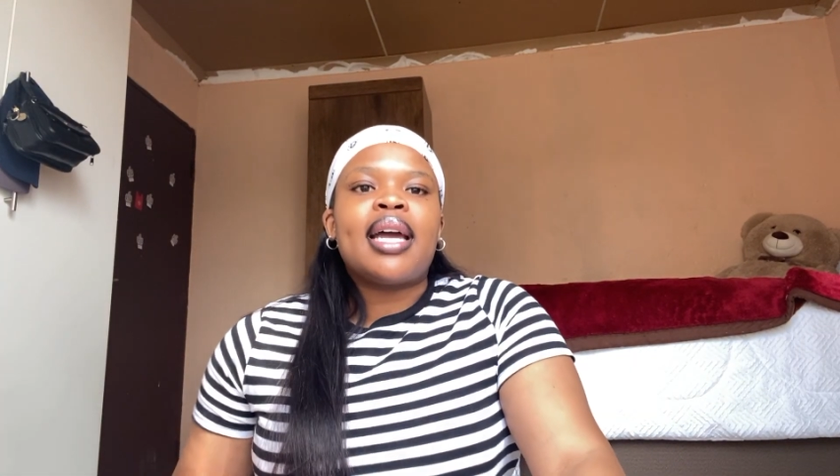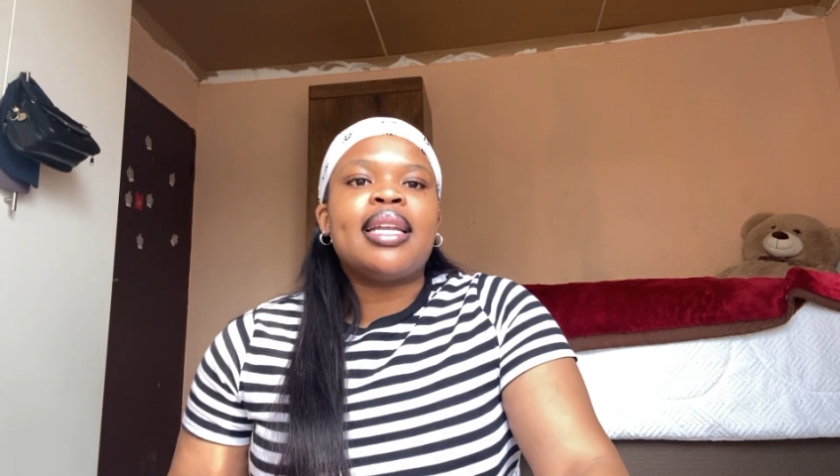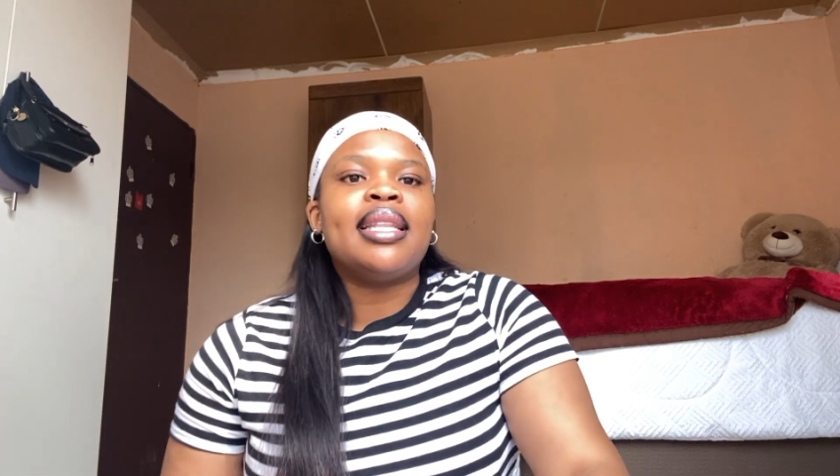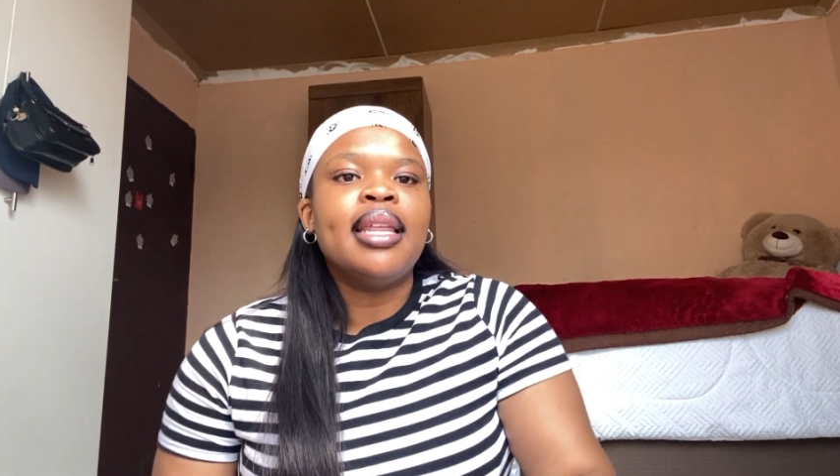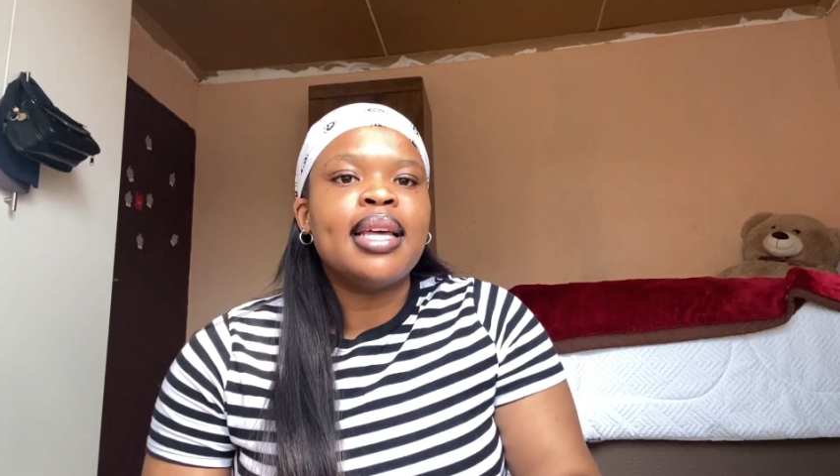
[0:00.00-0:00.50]

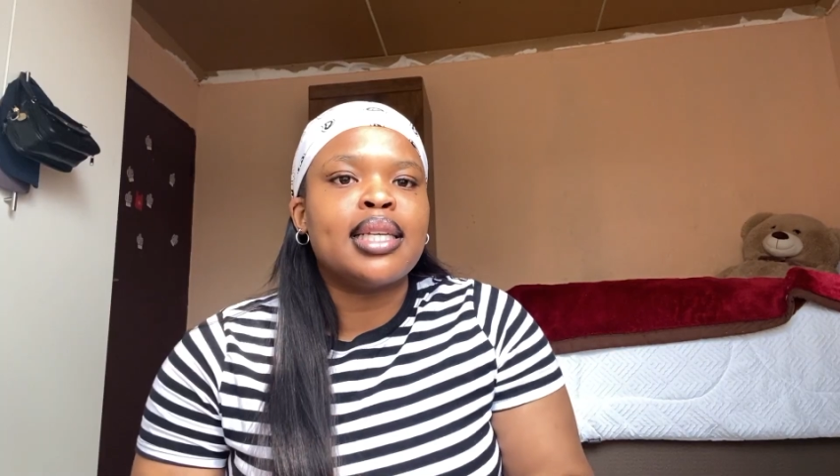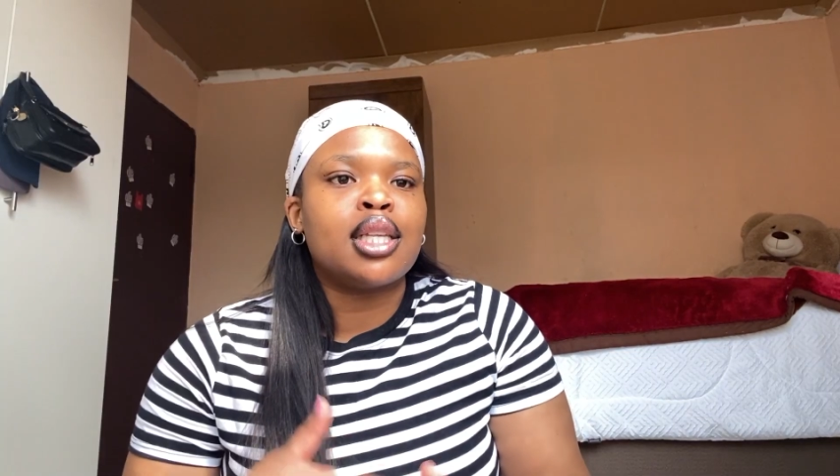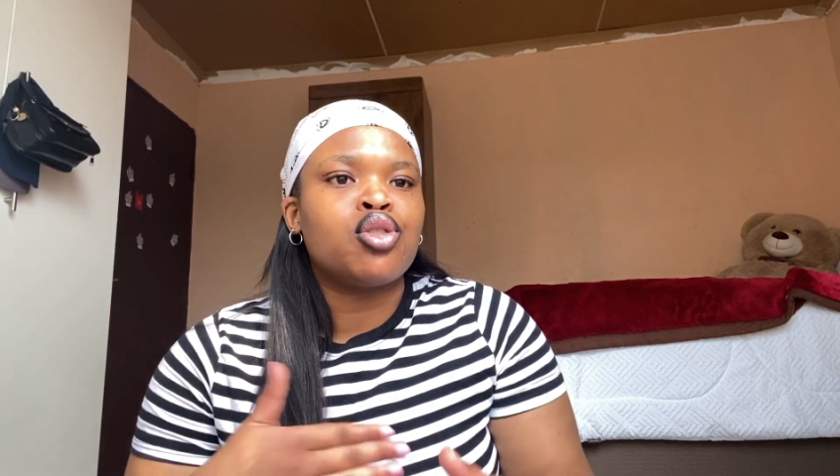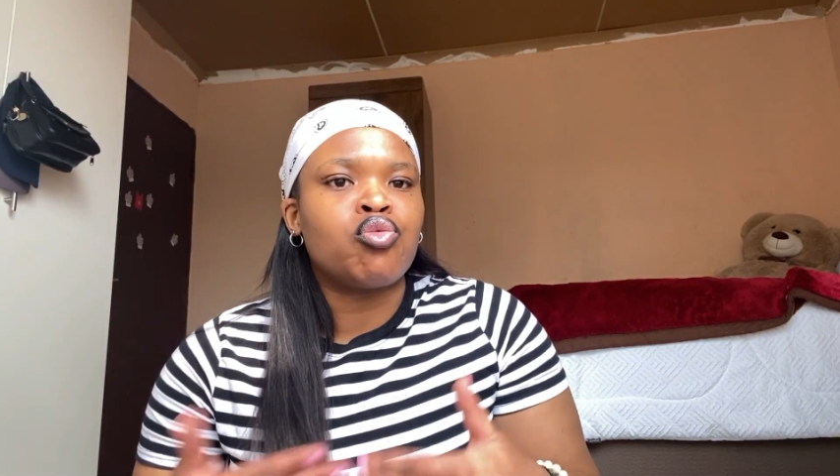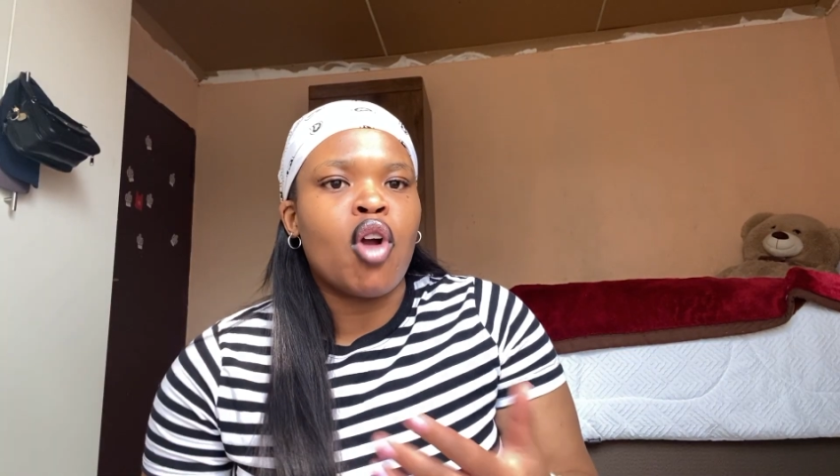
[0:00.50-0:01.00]
and then there's
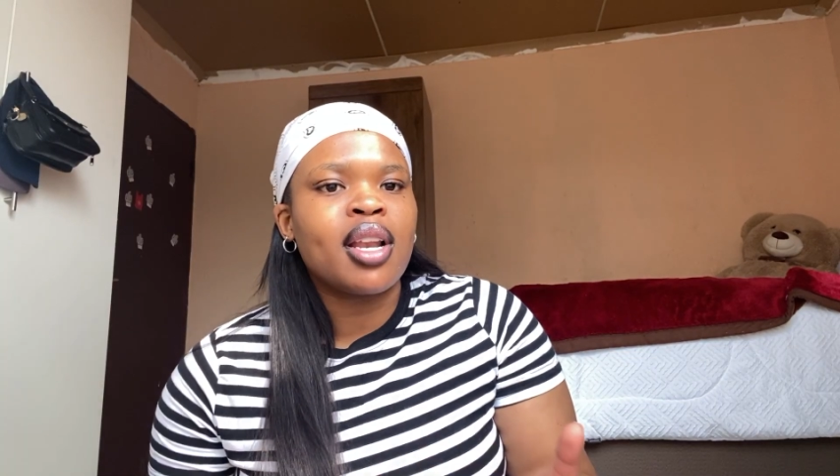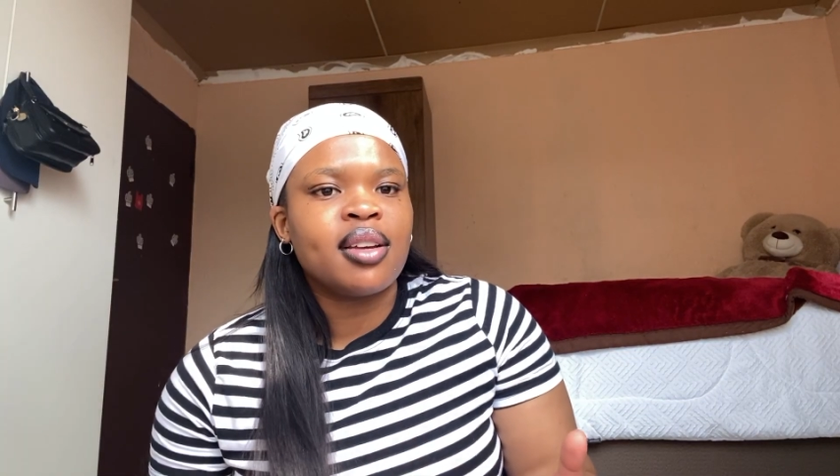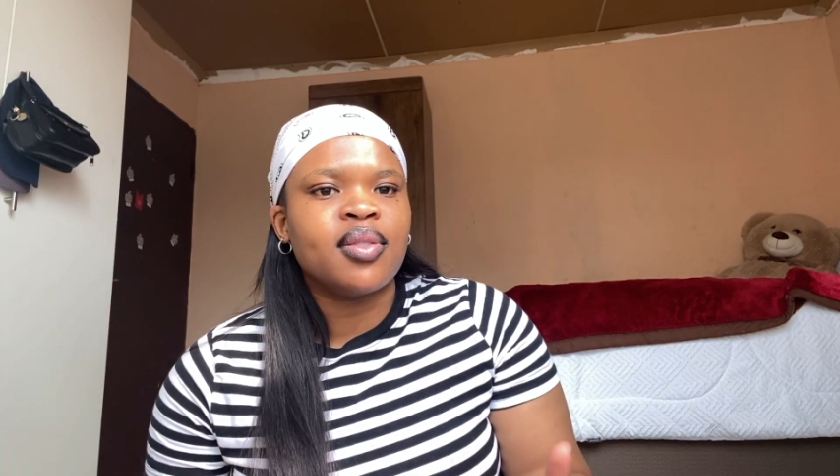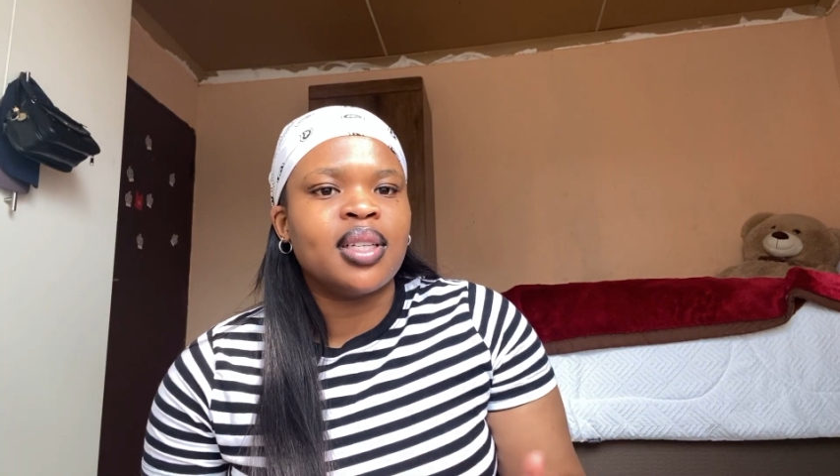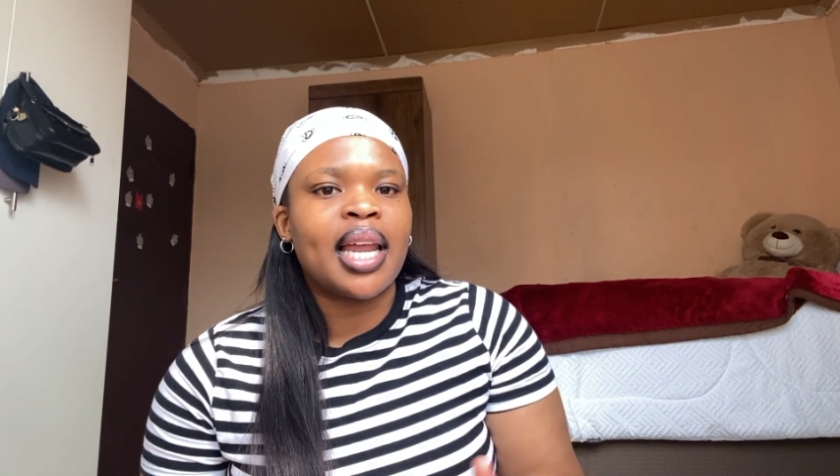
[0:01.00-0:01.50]
this
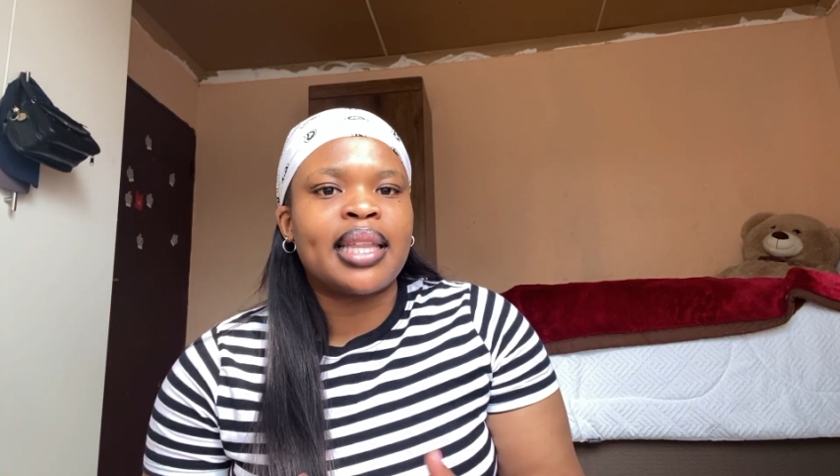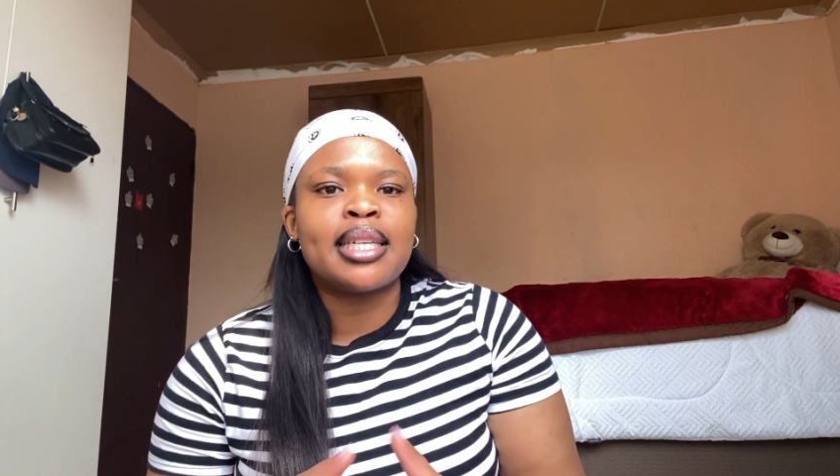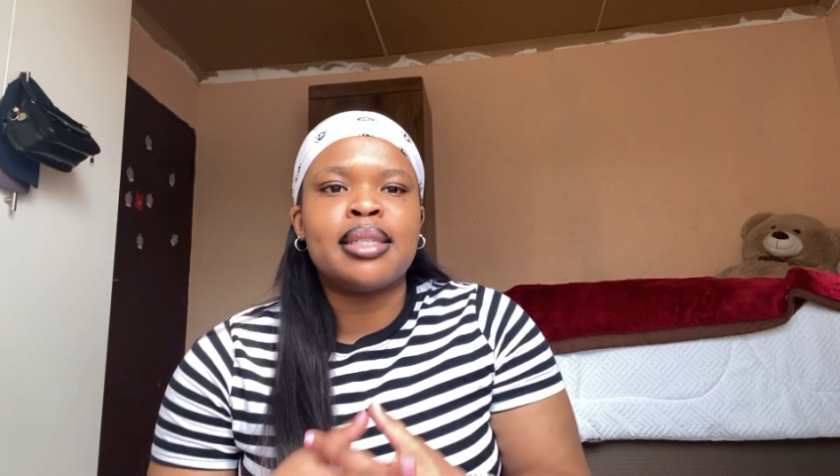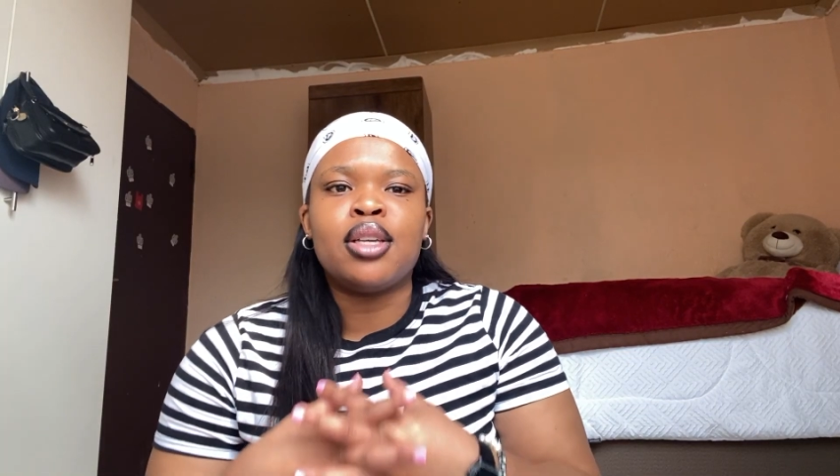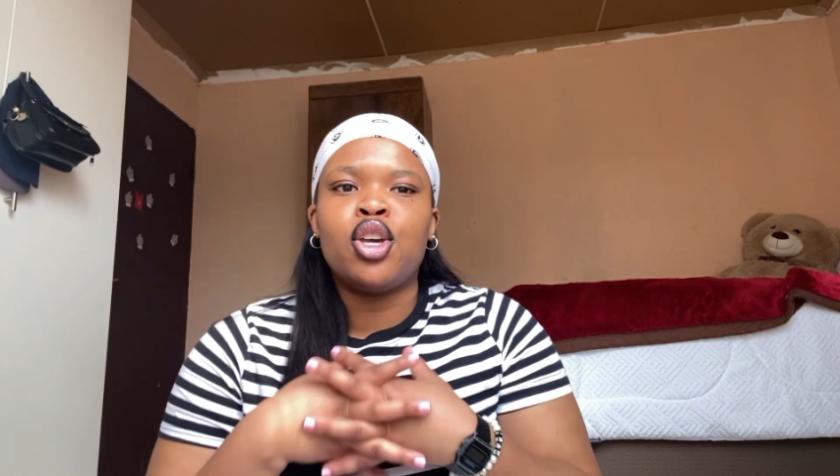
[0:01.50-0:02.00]
rendezvous, like
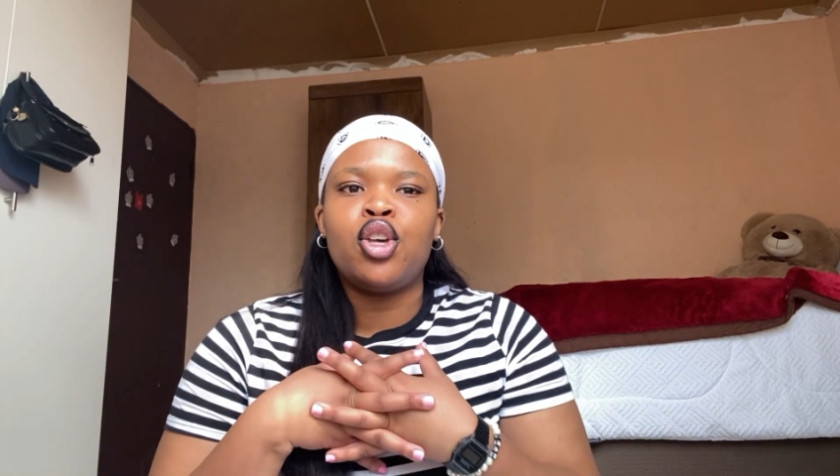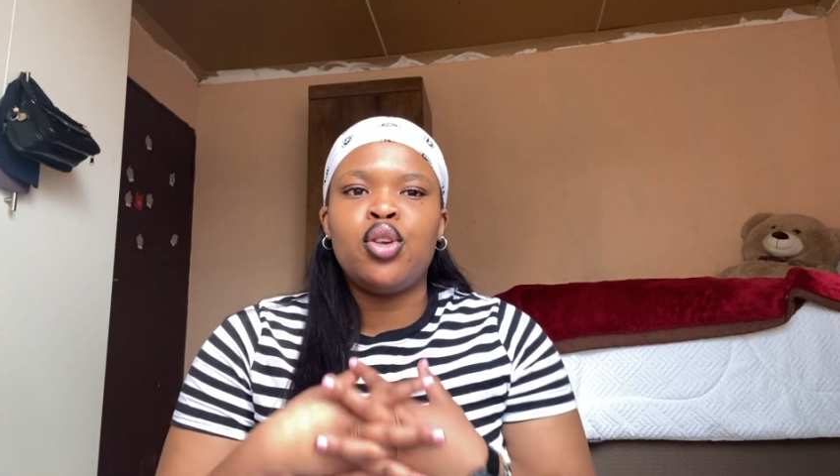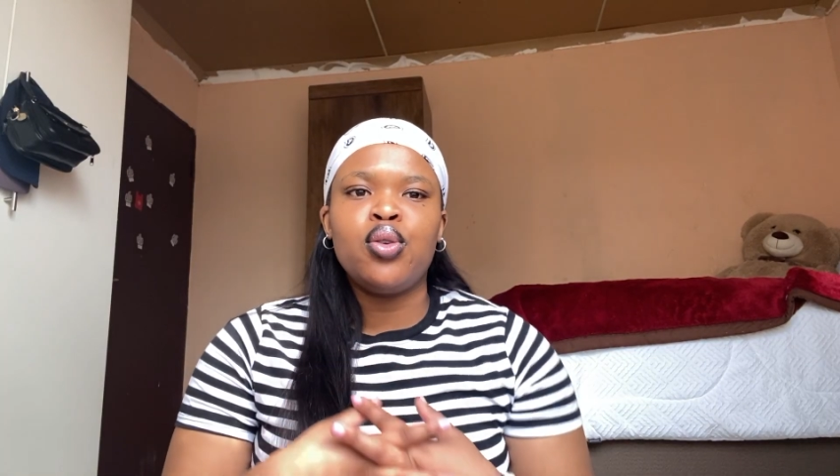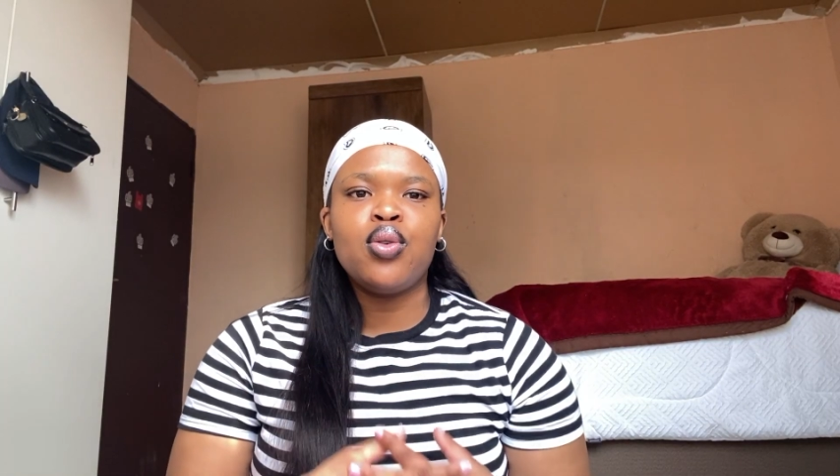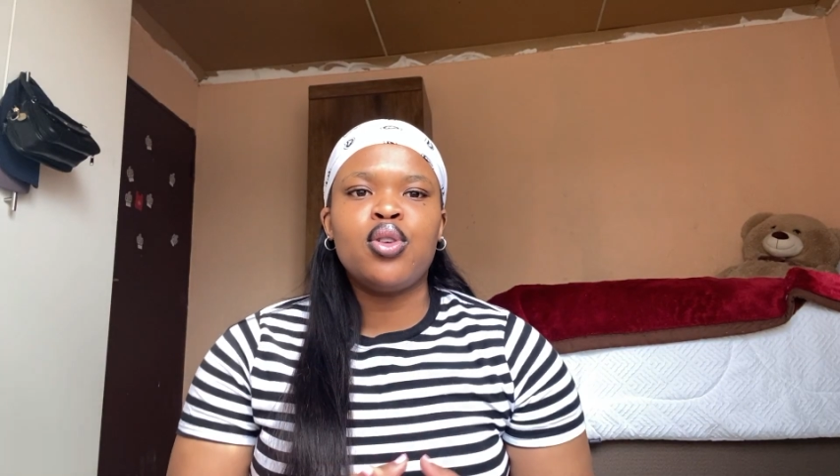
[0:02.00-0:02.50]
this
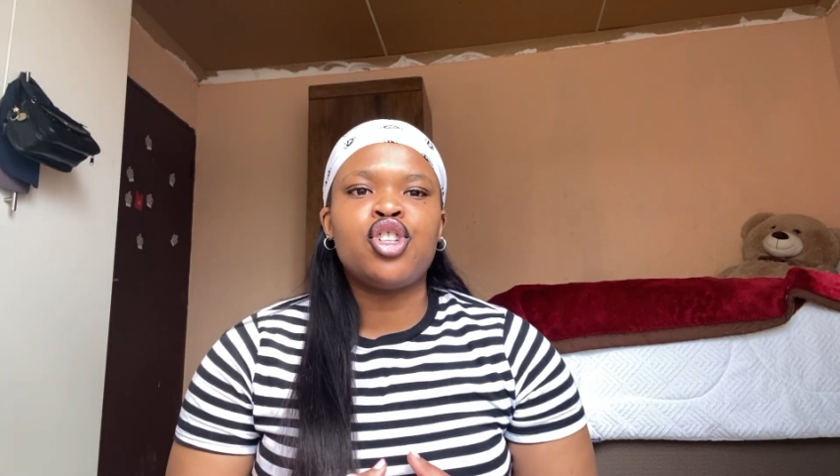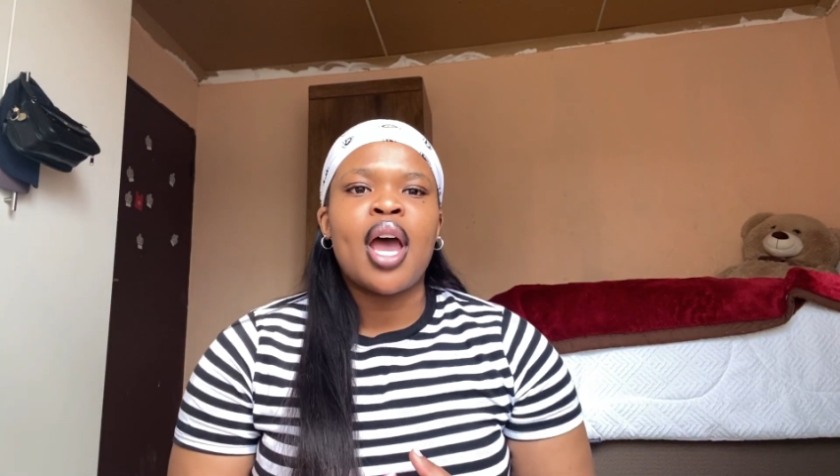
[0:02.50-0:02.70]
huge